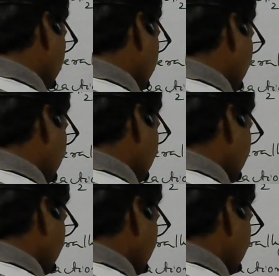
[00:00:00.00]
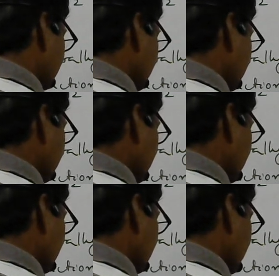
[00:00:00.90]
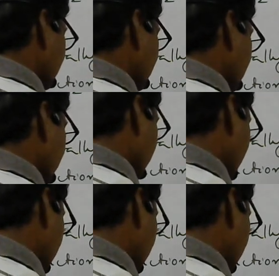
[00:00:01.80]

charge and CH3. So this